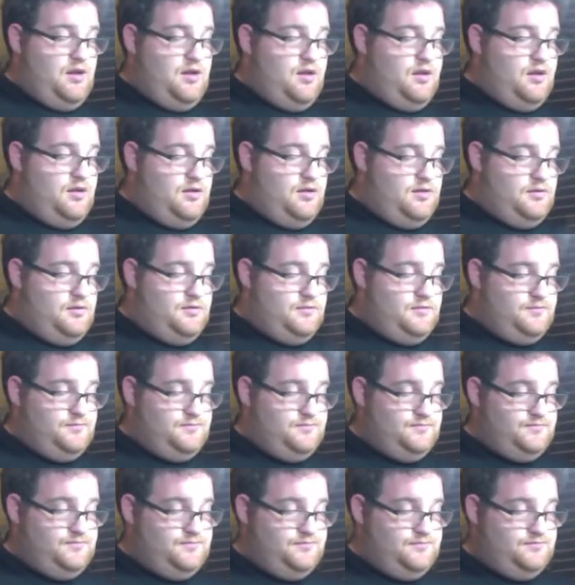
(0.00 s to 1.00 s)

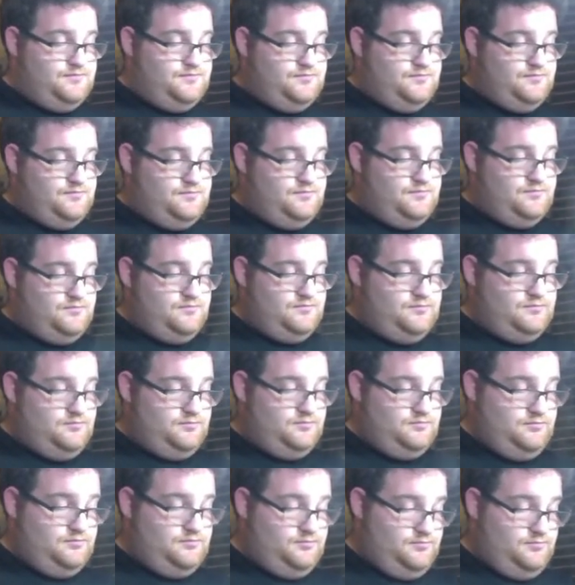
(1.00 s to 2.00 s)

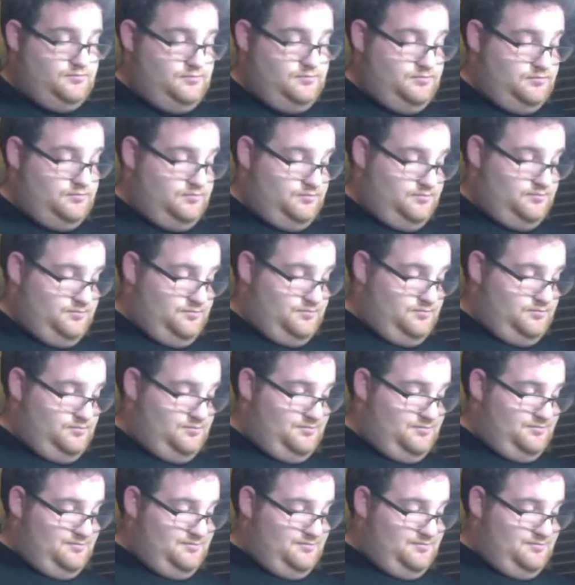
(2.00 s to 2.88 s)
(silent)